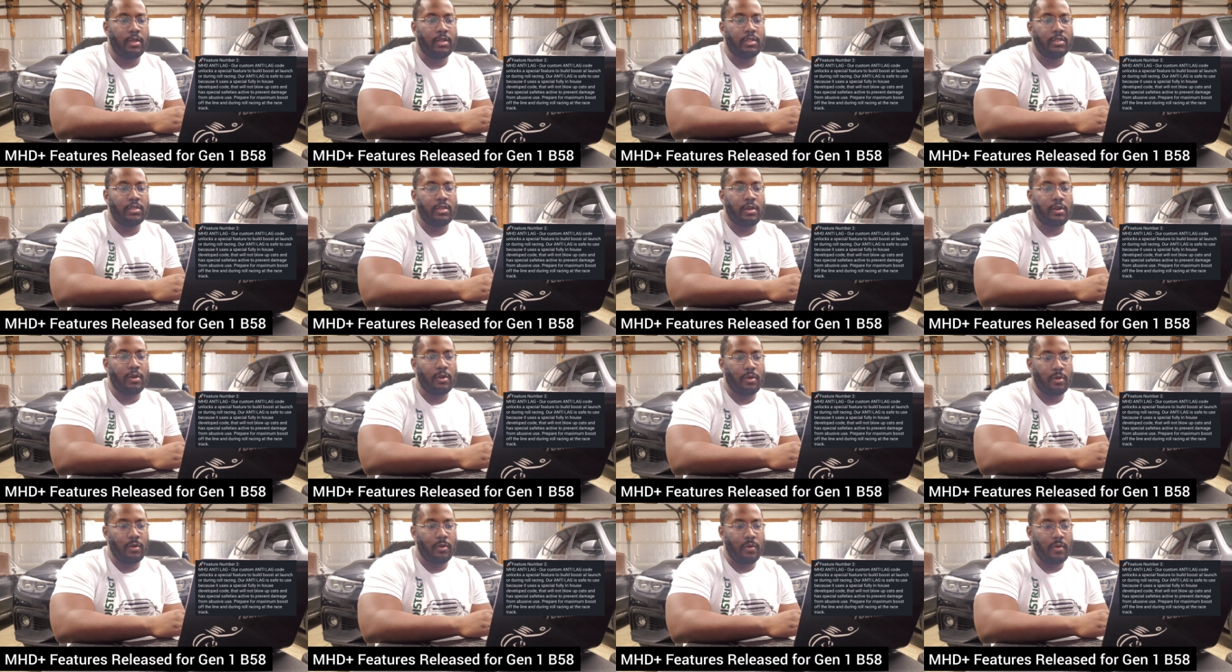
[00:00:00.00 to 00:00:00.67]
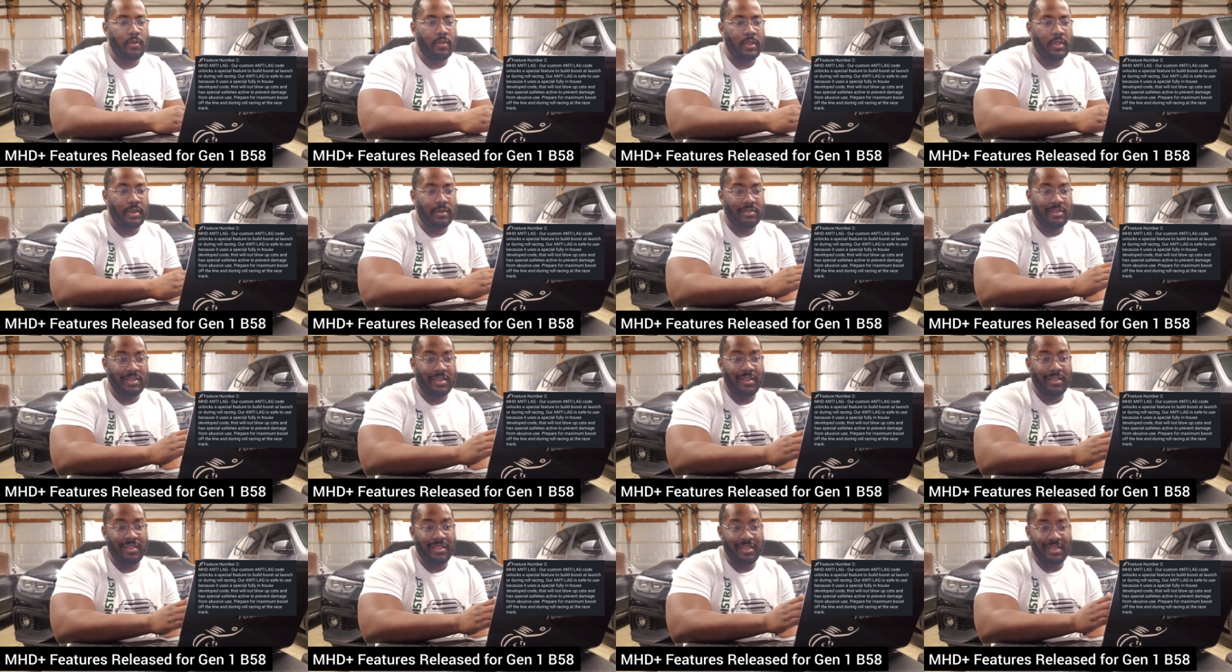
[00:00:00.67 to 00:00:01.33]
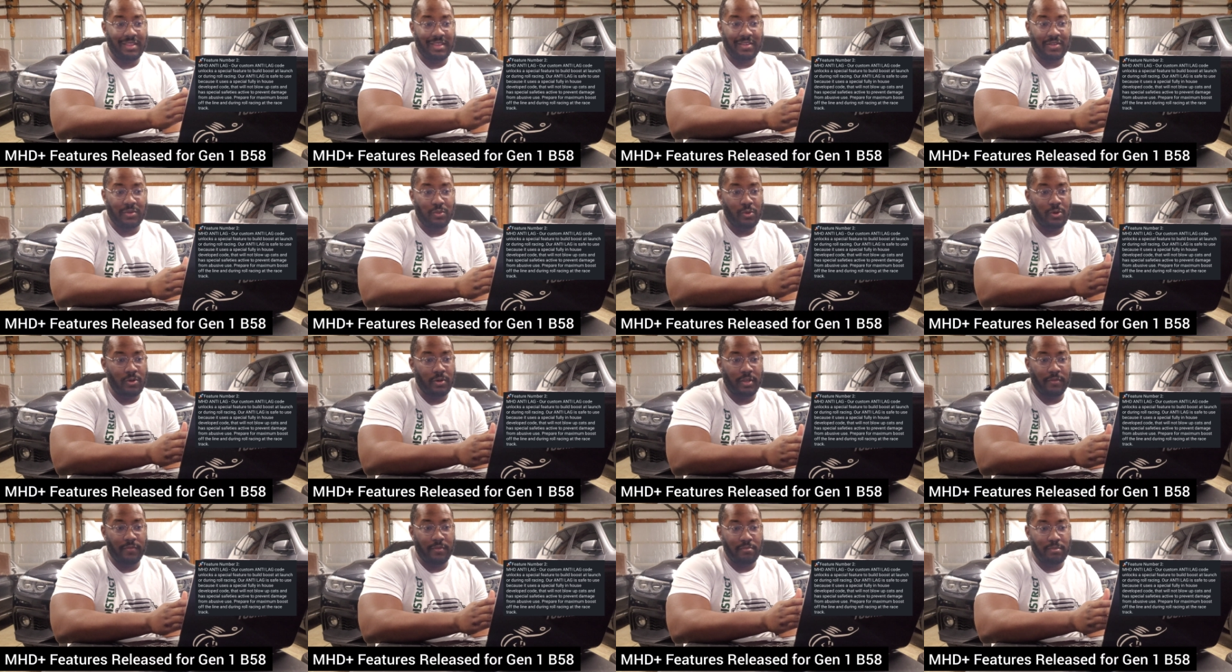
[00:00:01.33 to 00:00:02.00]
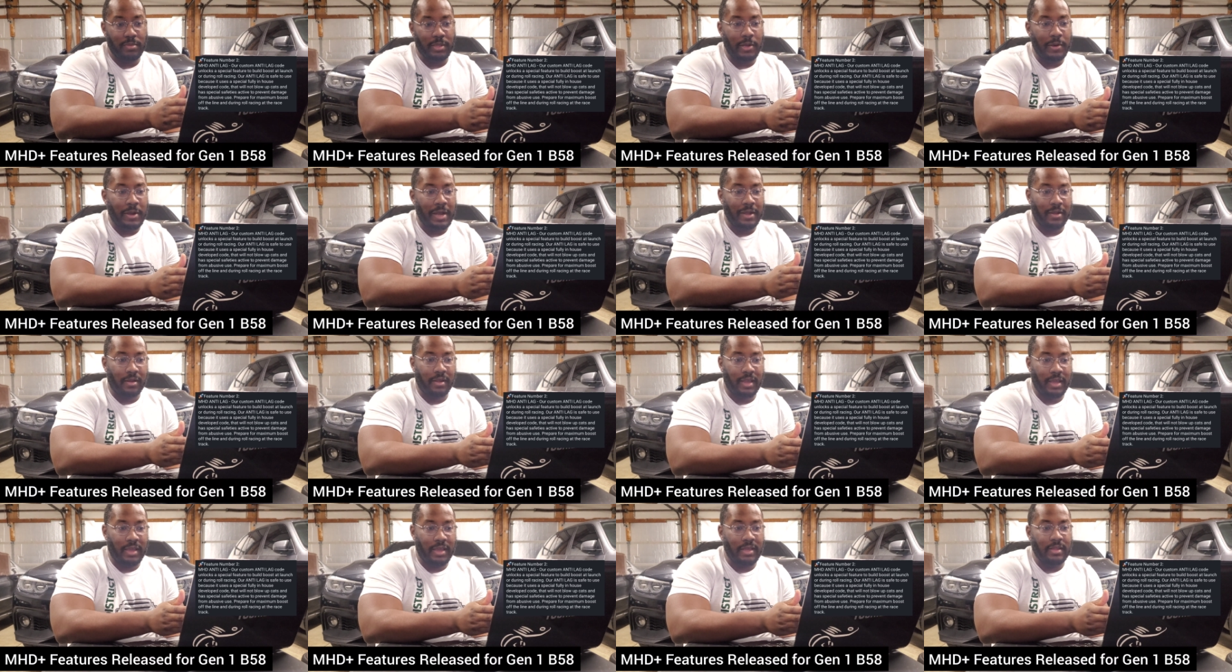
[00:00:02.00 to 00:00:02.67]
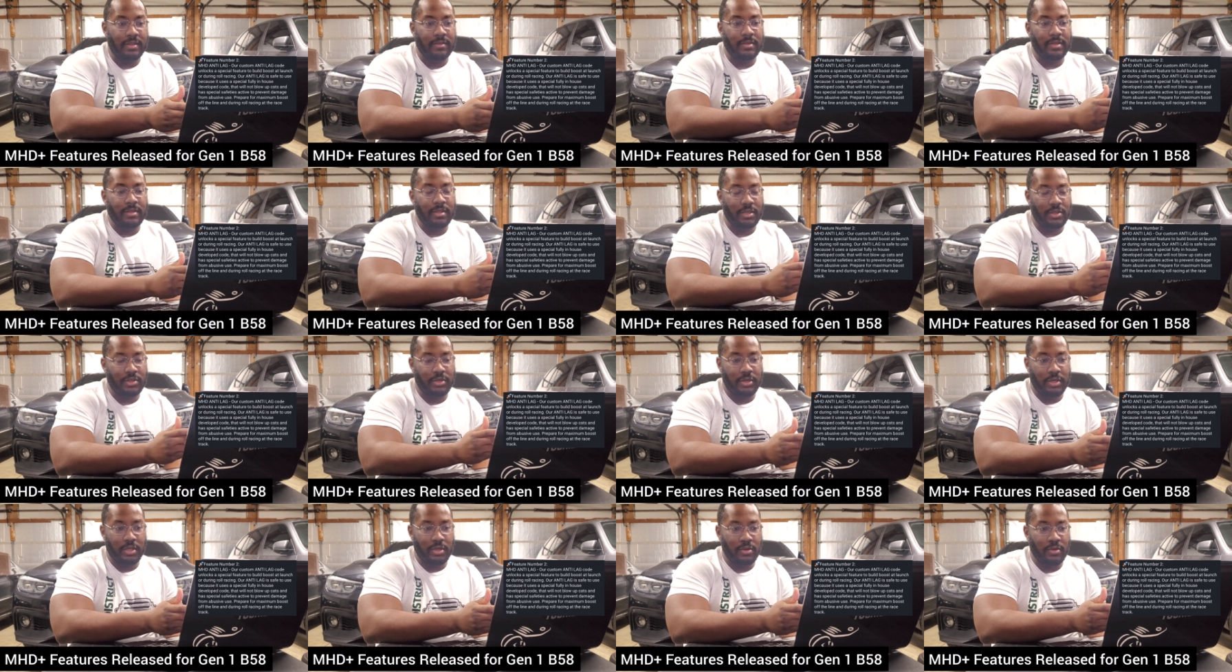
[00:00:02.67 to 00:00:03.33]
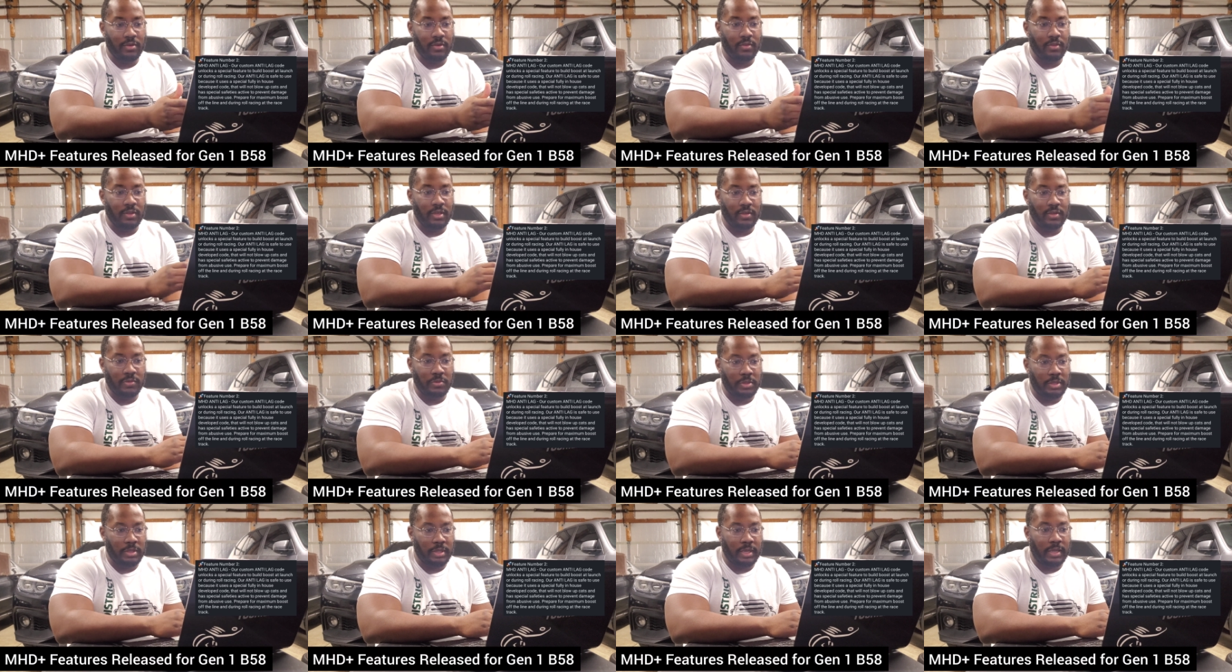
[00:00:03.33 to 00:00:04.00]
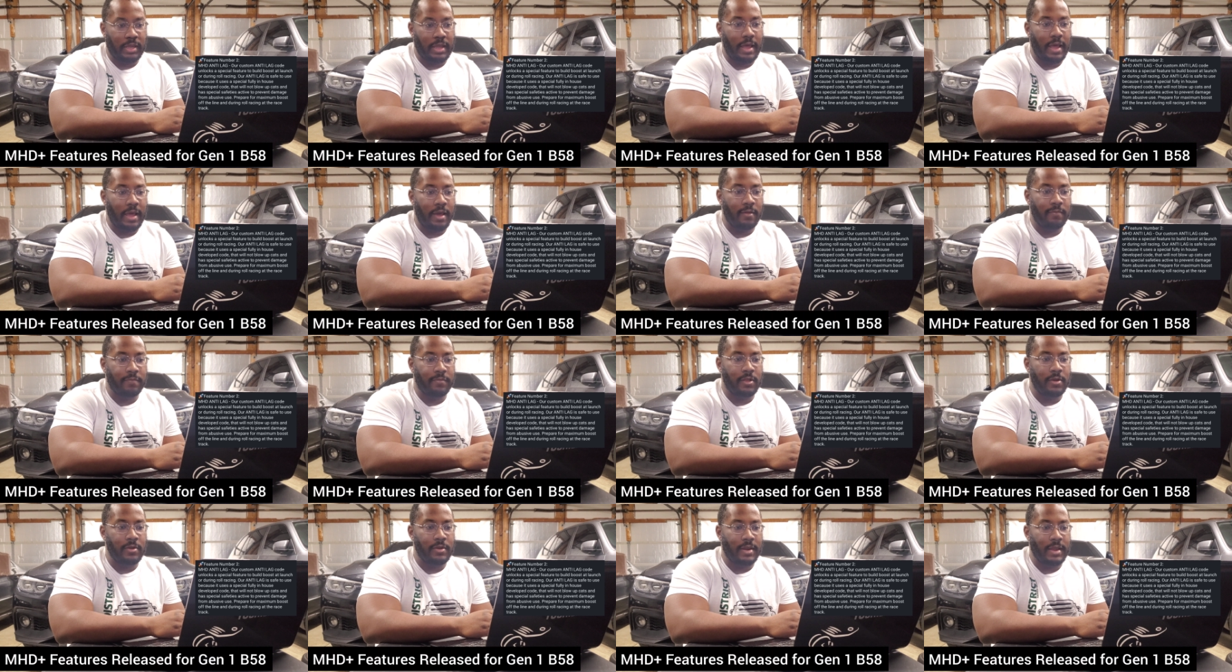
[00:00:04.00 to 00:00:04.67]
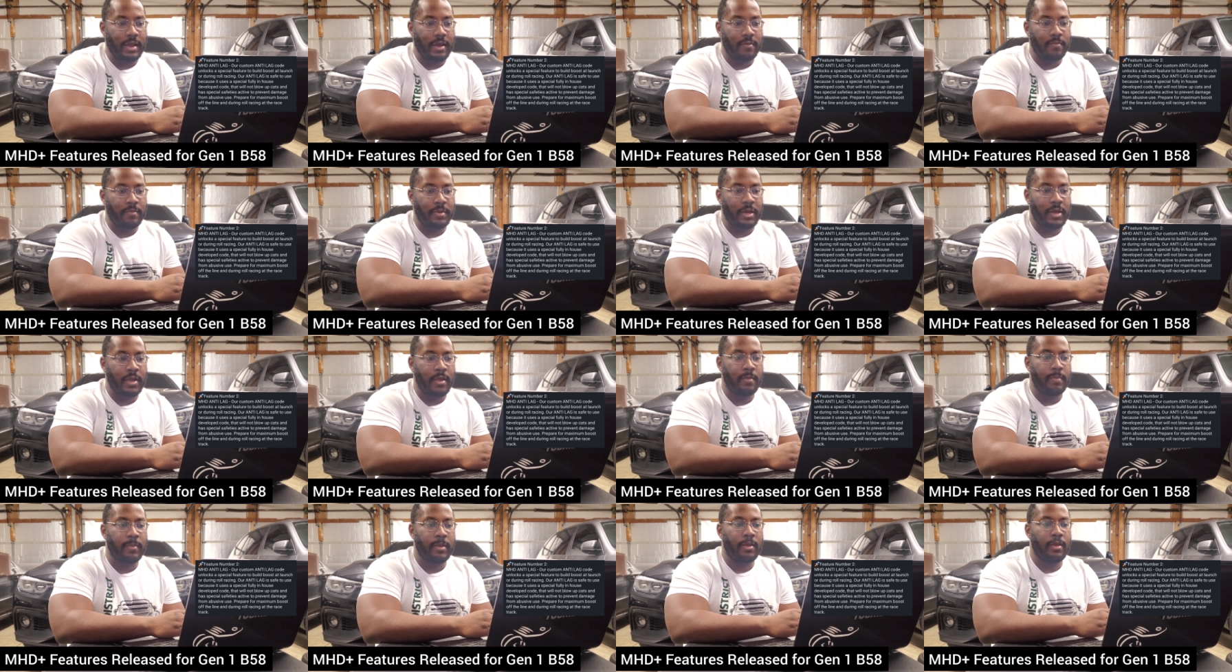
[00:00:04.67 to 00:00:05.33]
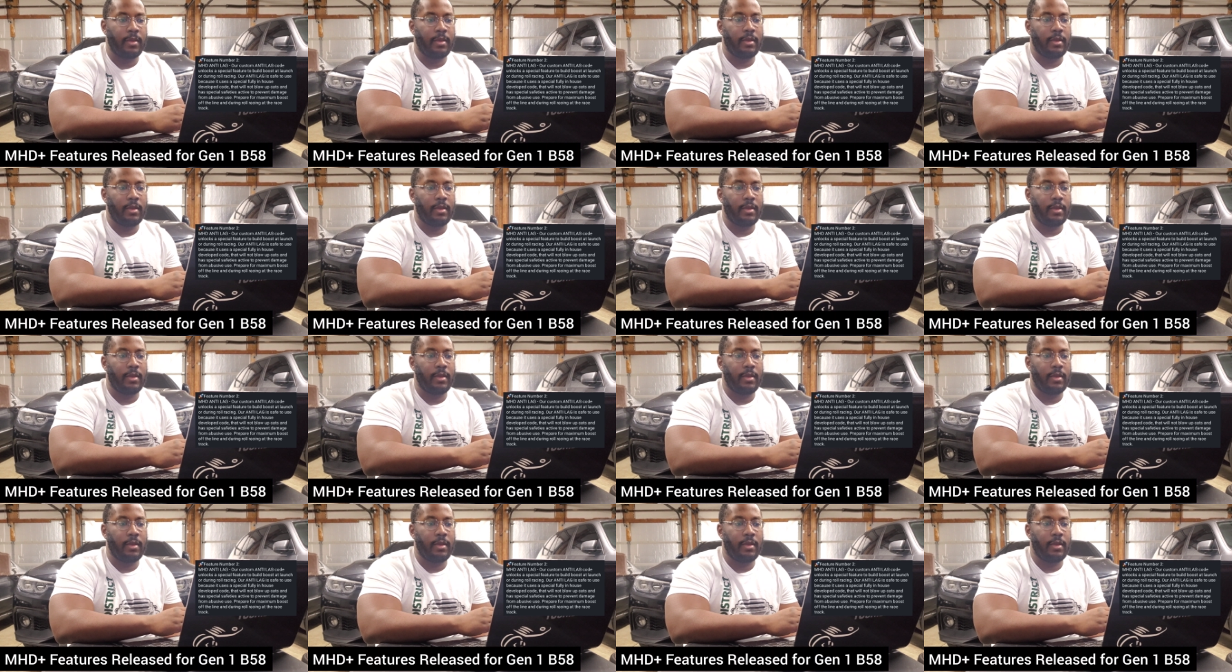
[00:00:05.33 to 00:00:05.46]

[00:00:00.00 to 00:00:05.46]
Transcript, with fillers: So they're saying that this won't even blow out cats and that you can do this with like a high flow downpipe